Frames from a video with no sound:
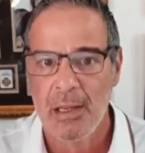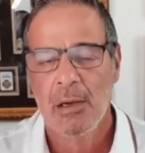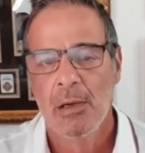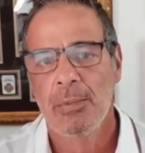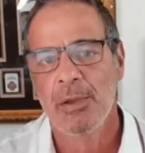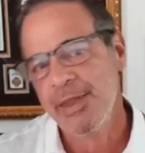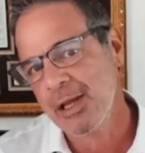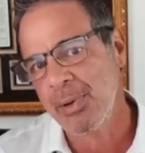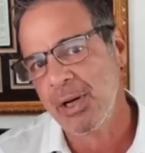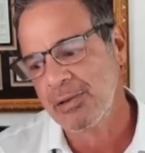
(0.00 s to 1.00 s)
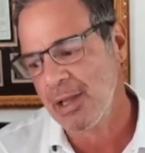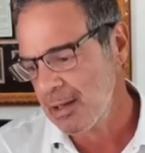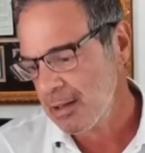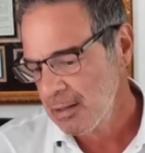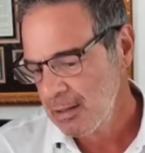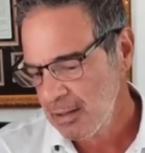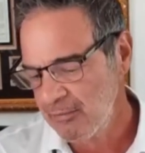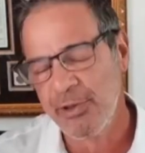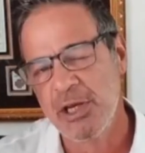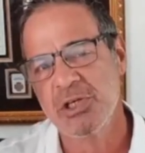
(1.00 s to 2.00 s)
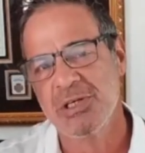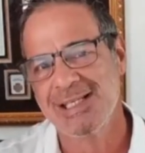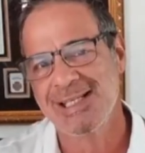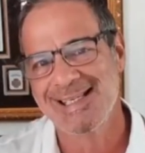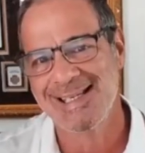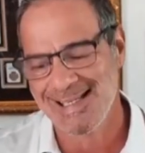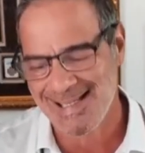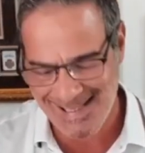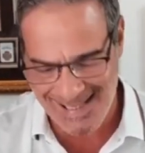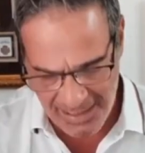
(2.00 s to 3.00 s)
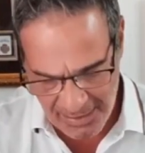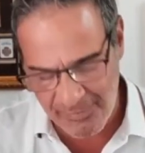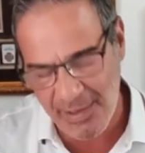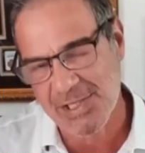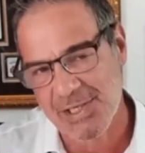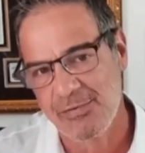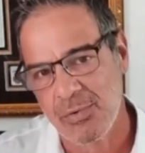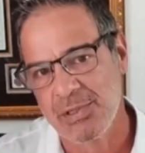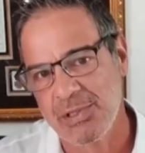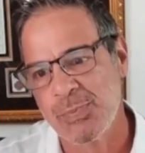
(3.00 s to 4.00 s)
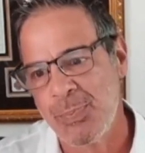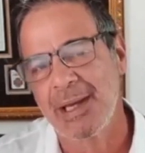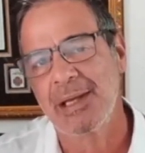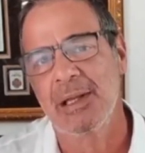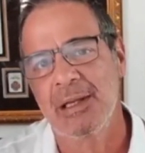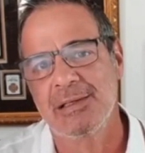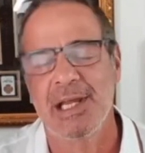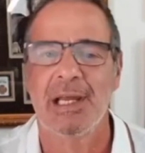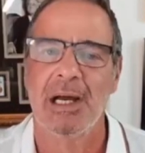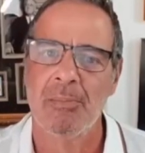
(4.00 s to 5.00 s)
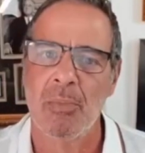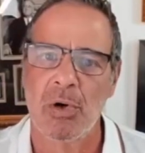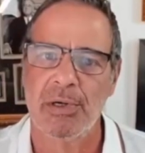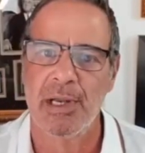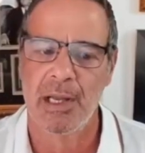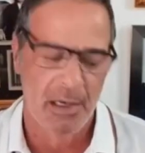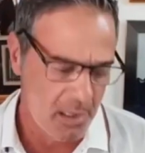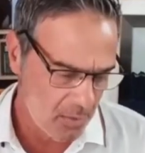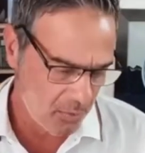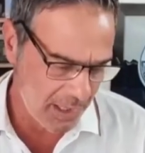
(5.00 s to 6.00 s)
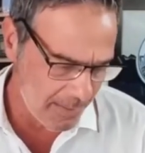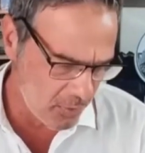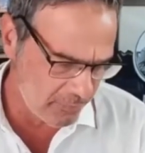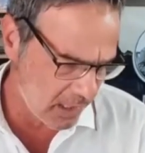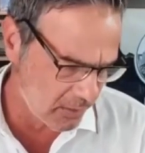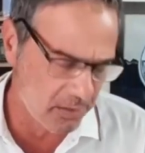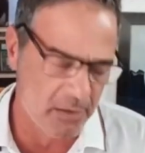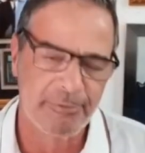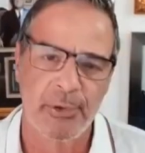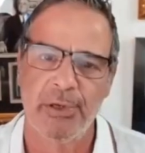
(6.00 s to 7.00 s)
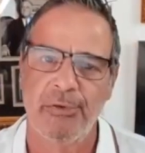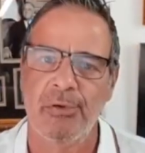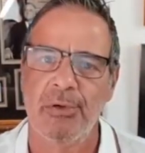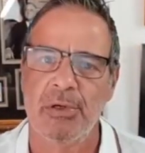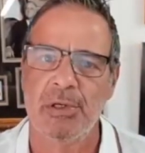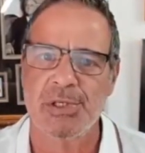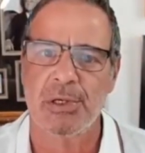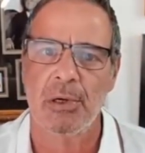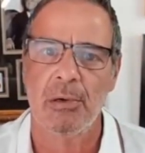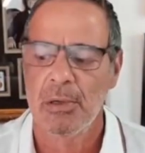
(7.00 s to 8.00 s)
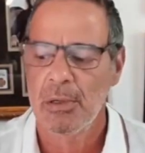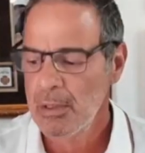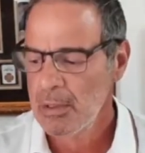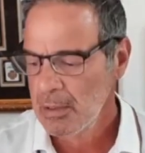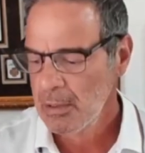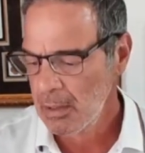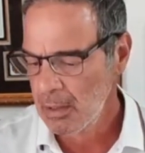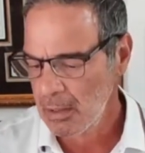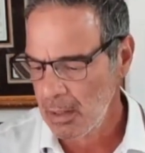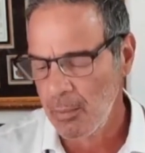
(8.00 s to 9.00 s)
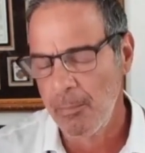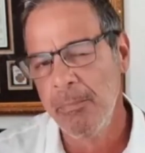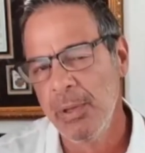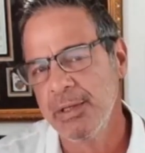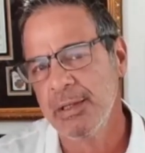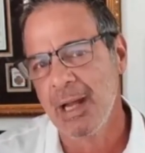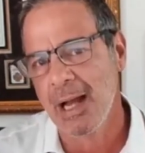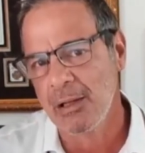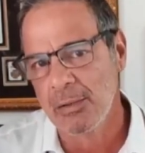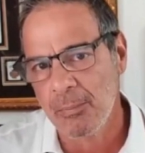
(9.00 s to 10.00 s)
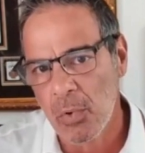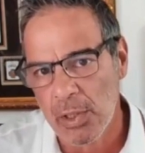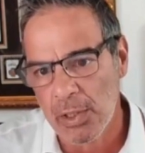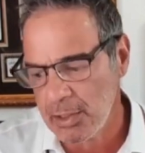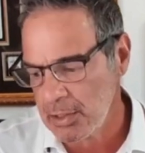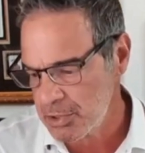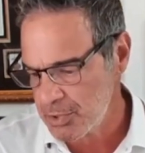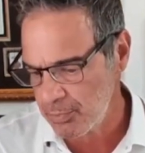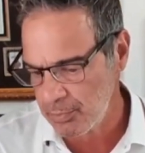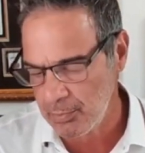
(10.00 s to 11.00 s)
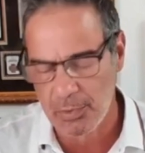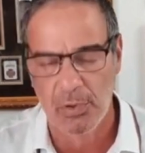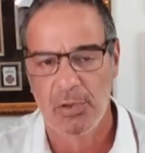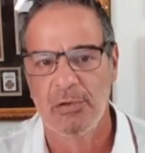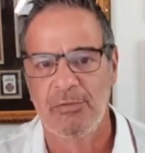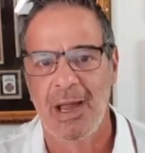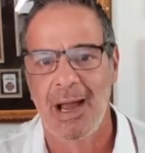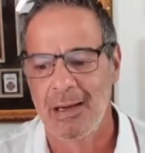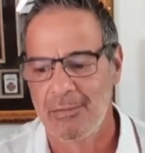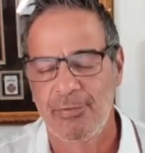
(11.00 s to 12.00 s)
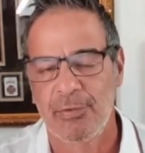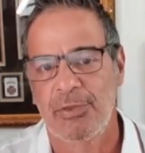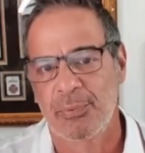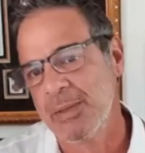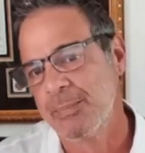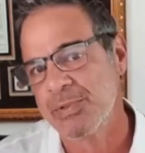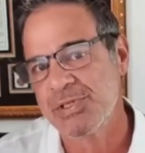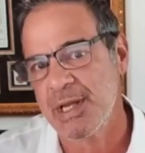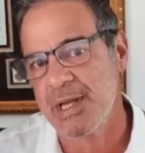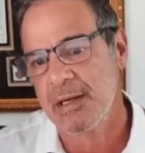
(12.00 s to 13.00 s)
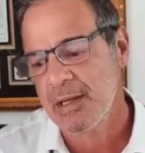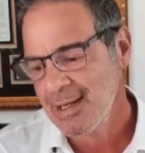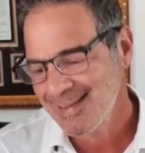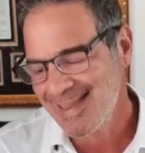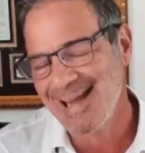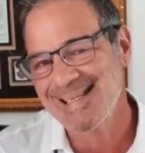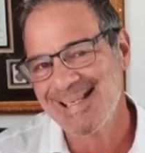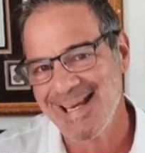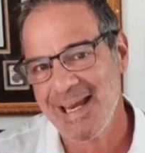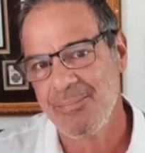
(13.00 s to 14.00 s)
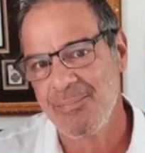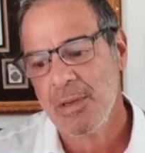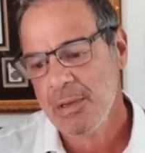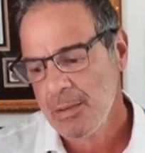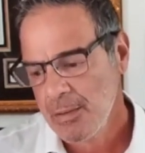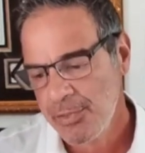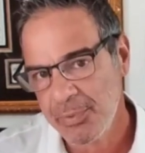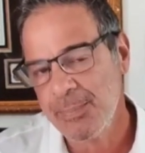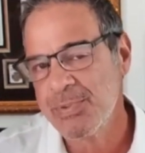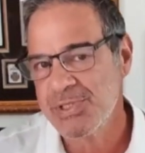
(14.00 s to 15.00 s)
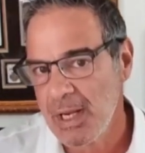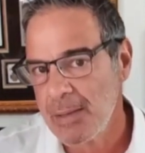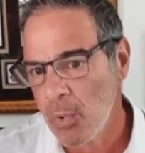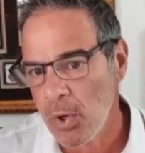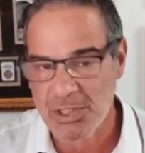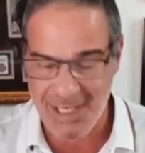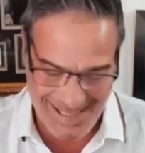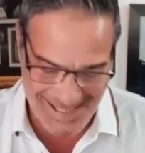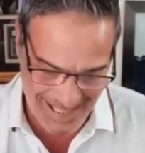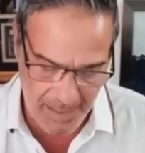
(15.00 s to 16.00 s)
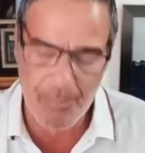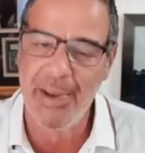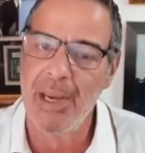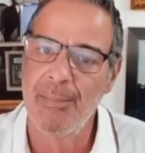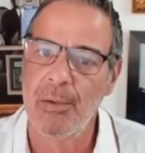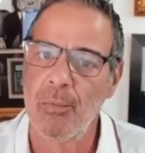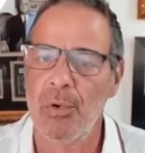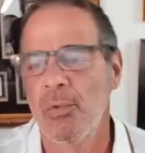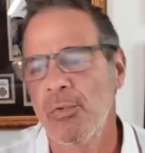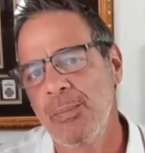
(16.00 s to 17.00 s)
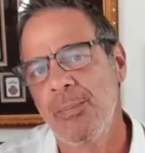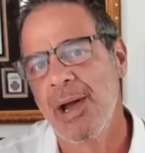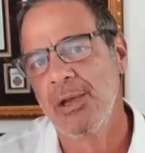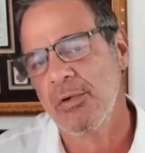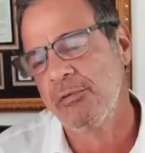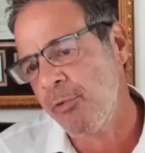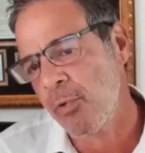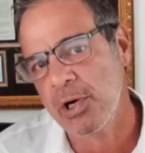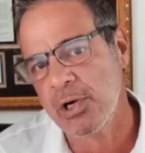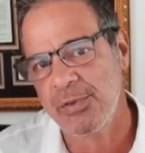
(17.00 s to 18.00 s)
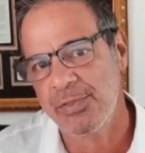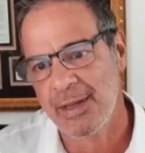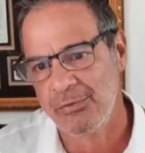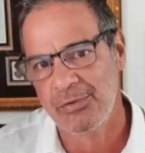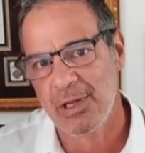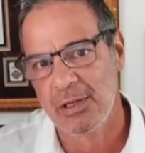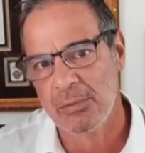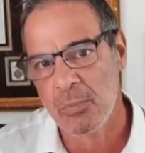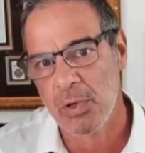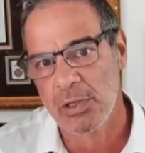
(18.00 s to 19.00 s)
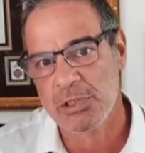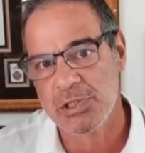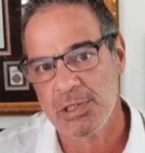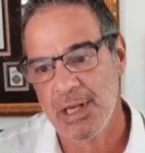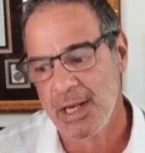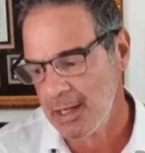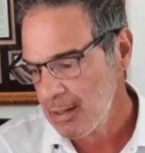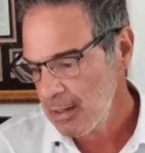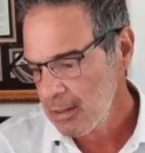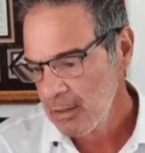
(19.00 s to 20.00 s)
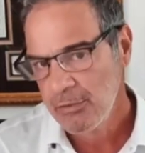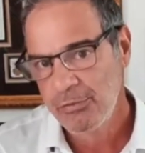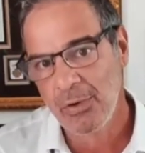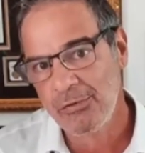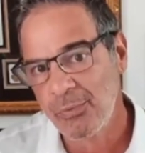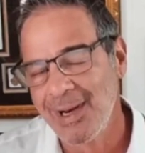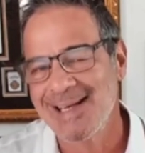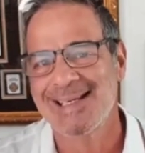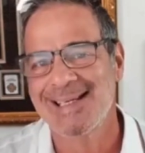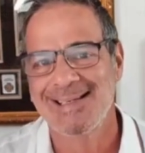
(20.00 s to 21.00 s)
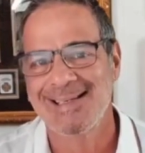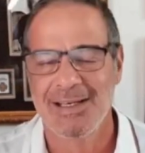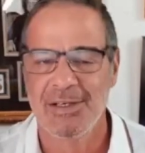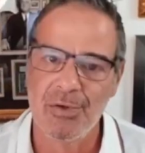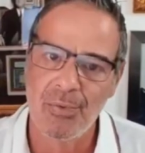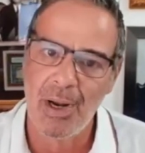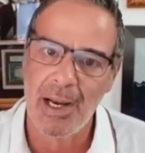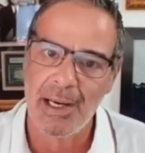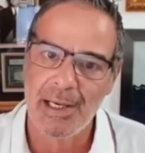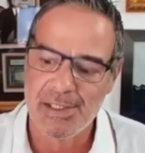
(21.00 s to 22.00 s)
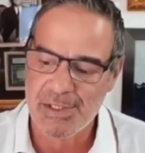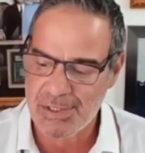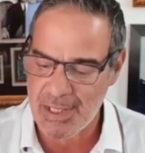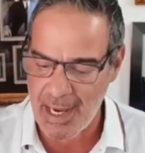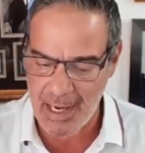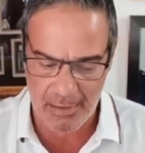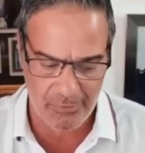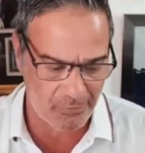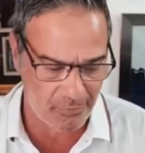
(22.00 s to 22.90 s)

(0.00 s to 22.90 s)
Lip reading: But think about that. Inflation incentivizes everyone to speculate and take on more debt. When I moved down here to Florida 2 years ago, $1 million mortgage you could have got for 3%. That same 3% mortgage, that same payment would only buy you a $400,000 mortgage today. So as rates continue to rise, as